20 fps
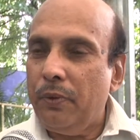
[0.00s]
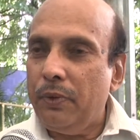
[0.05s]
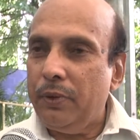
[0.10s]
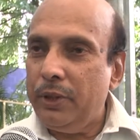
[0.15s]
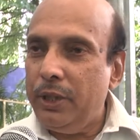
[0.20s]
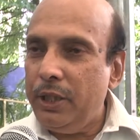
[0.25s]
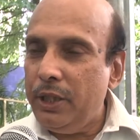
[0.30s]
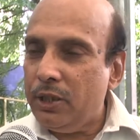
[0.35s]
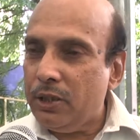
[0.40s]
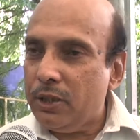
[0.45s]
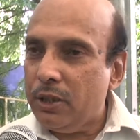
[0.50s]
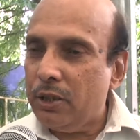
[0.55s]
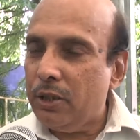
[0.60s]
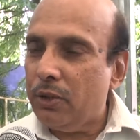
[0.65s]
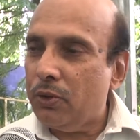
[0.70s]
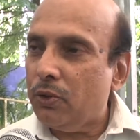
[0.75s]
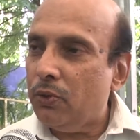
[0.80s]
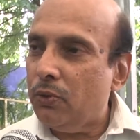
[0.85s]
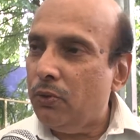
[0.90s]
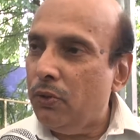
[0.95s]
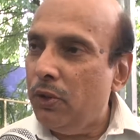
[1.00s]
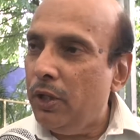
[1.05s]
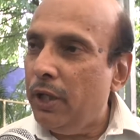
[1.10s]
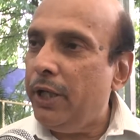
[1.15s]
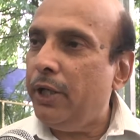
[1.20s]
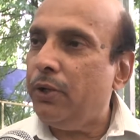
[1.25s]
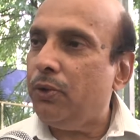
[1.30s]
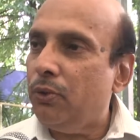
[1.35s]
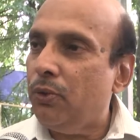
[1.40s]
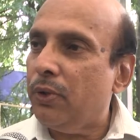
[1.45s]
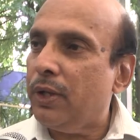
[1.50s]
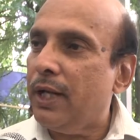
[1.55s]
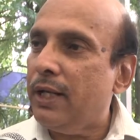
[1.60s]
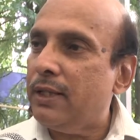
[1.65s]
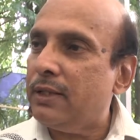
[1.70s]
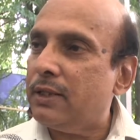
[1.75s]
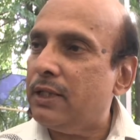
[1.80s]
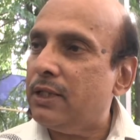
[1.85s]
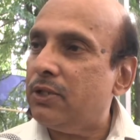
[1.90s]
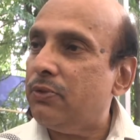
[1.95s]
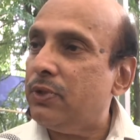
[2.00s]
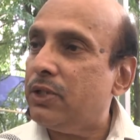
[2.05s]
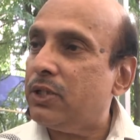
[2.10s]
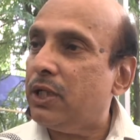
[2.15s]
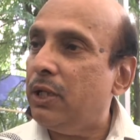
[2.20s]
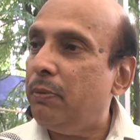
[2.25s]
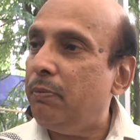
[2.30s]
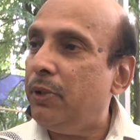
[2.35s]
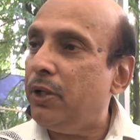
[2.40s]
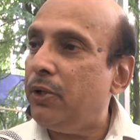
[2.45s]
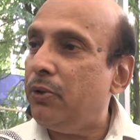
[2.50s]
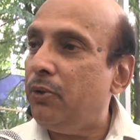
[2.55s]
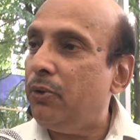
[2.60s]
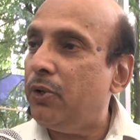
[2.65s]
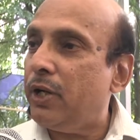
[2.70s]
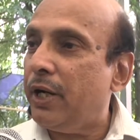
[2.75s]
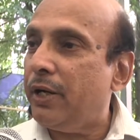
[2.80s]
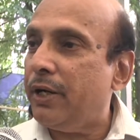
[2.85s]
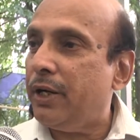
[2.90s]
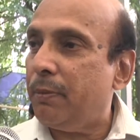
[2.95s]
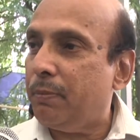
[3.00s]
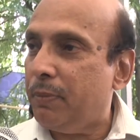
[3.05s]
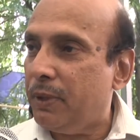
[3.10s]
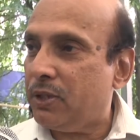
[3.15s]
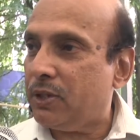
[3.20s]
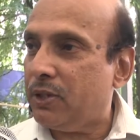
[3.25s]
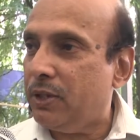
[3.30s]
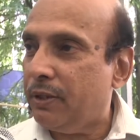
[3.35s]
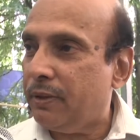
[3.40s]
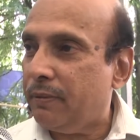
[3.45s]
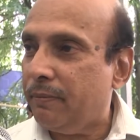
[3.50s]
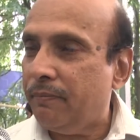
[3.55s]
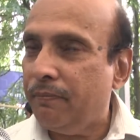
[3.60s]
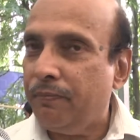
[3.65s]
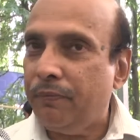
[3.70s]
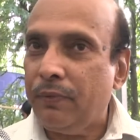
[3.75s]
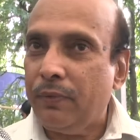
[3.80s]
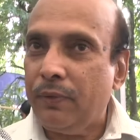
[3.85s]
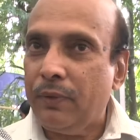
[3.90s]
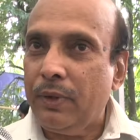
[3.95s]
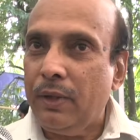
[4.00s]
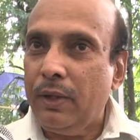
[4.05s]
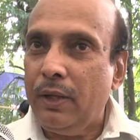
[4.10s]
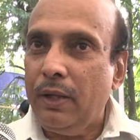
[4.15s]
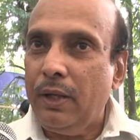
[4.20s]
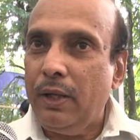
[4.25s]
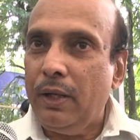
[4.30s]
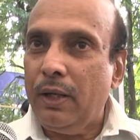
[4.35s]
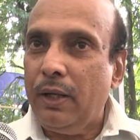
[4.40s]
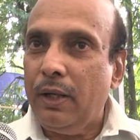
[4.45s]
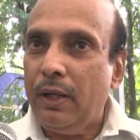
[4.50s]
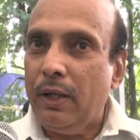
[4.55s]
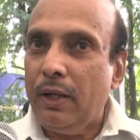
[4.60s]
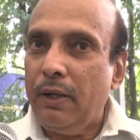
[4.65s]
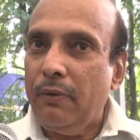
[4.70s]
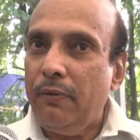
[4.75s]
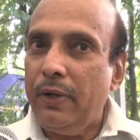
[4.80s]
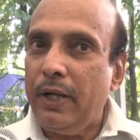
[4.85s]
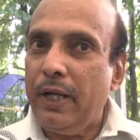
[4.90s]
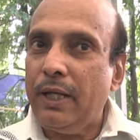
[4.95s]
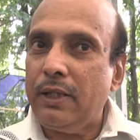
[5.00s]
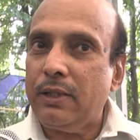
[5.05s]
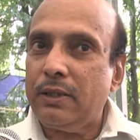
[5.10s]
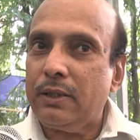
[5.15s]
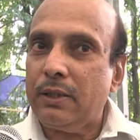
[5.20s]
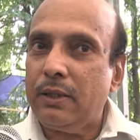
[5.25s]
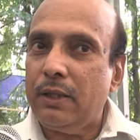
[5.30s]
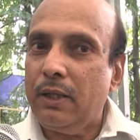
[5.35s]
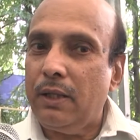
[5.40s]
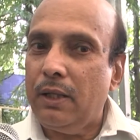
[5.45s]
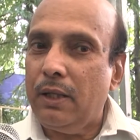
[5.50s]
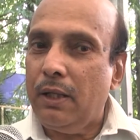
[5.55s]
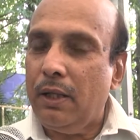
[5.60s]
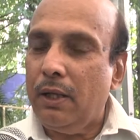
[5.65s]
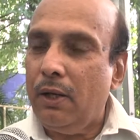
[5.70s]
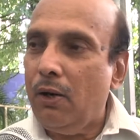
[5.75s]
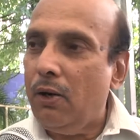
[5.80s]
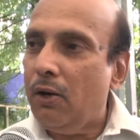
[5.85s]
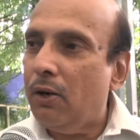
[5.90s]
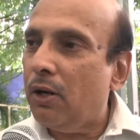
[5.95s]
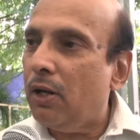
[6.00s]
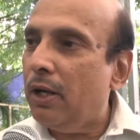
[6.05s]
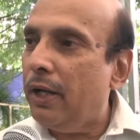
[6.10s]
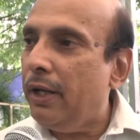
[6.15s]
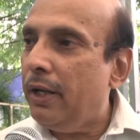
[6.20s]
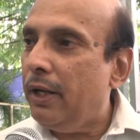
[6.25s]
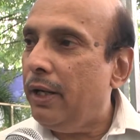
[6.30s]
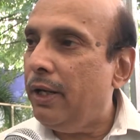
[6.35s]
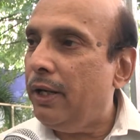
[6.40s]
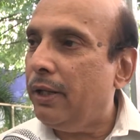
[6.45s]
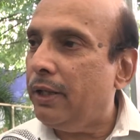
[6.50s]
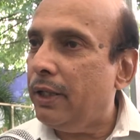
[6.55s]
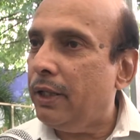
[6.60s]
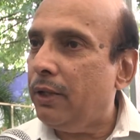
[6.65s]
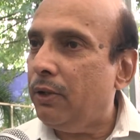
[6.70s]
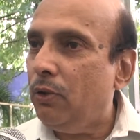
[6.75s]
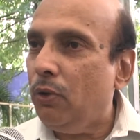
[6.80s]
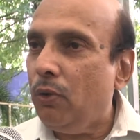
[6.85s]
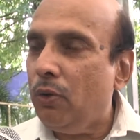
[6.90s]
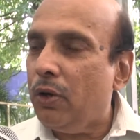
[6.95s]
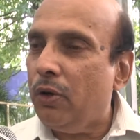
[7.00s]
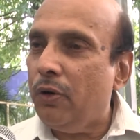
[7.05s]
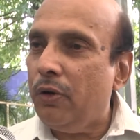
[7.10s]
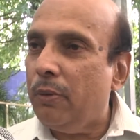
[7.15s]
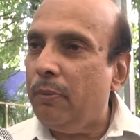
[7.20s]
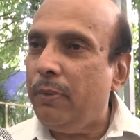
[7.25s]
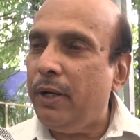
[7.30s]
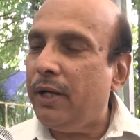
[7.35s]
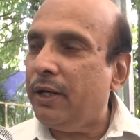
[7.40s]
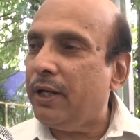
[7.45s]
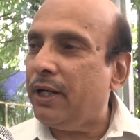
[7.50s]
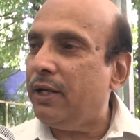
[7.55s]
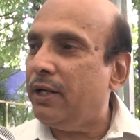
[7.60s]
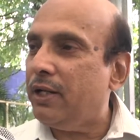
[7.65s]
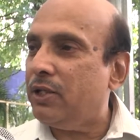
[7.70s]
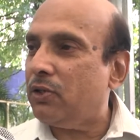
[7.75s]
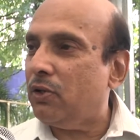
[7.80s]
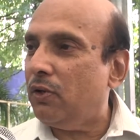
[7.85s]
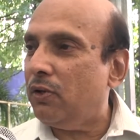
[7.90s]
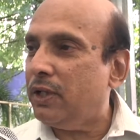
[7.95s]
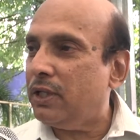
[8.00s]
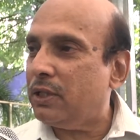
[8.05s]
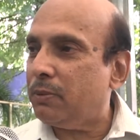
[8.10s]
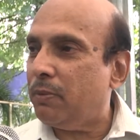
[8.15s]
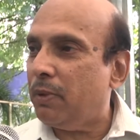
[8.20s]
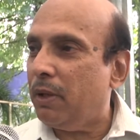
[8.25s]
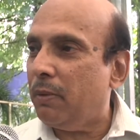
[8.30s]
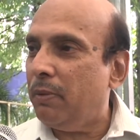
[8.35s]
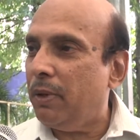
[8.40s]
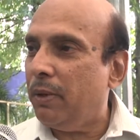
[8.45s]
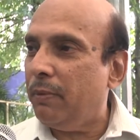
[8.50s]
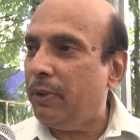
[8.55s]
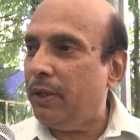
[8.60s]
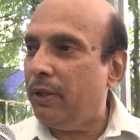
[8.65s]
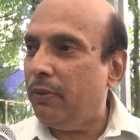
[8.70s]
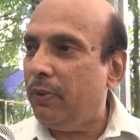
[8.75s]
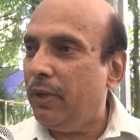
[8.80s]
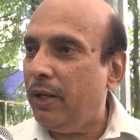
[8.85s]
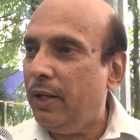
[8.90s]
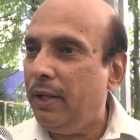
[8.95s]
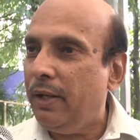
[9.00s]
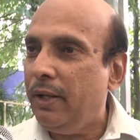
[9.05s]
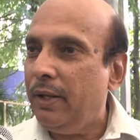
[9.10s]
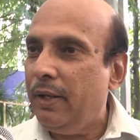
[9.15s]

these are the only two cancers which can be cured 100%. Whereas hardly anything, no government can resolve this problem in the world.